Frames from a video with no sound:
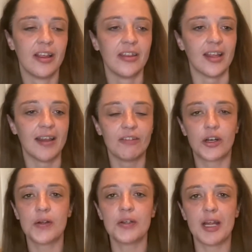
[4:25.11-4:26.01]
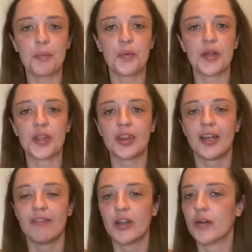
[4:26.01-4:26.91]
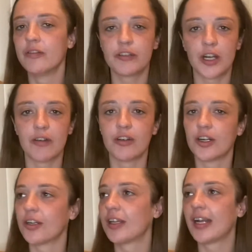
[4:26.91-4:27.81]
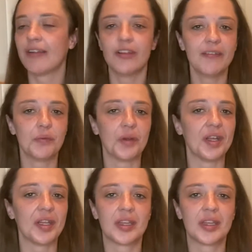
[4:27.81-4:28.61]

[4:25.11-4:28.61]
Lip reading: that I've grown up with, that I've known forever, that I've lived with.